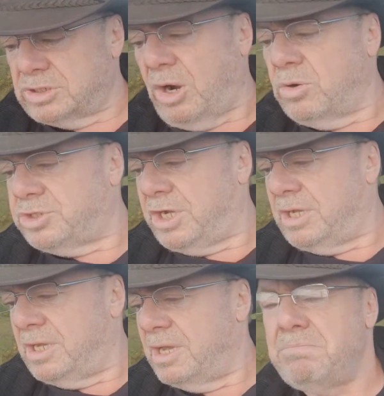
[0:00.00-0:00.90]
Culture,
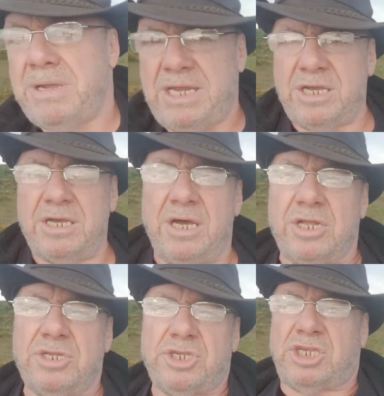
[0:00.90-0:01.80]
Media
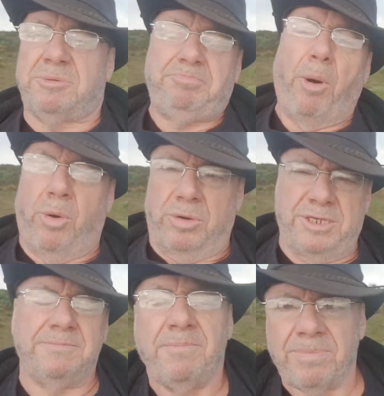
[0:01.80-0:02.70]
and Sport.
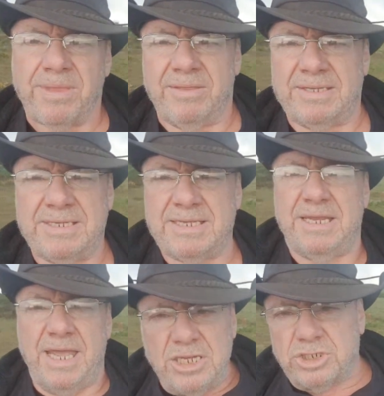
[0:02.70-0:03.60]
This is
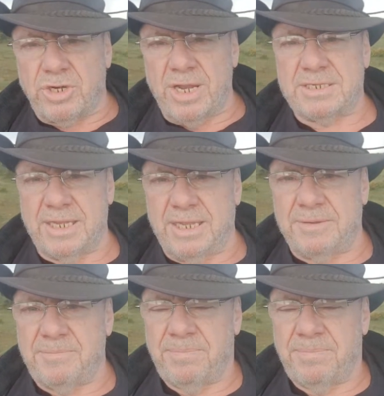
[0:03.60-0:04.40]
an interesting